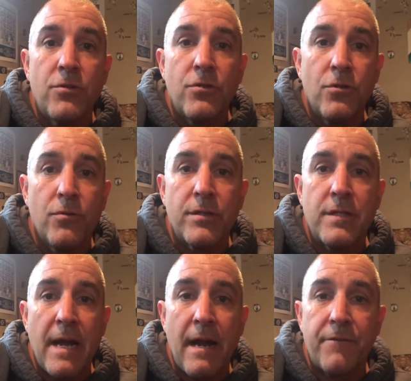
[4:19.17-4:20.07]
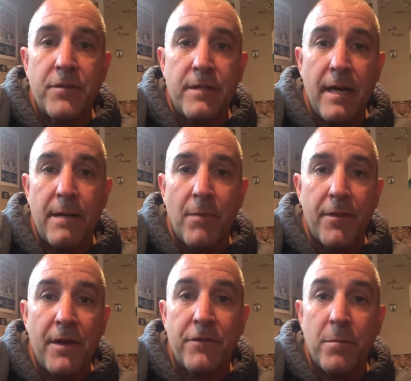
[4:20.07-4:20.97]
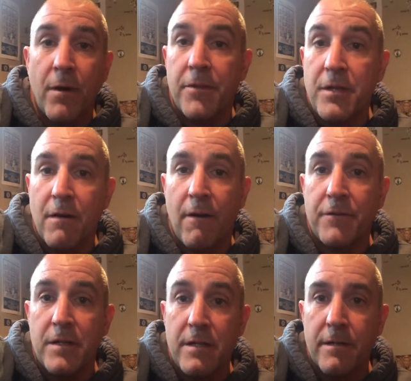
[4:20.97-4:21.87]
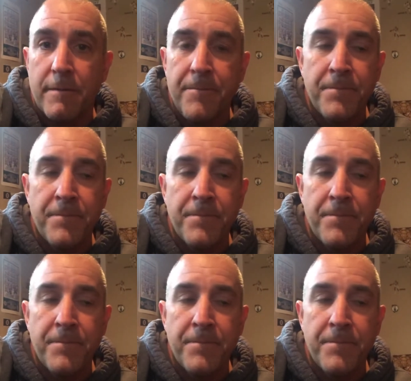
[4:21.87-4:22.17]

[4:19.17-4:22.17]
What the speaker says: to do this day after day, month after month, year after year.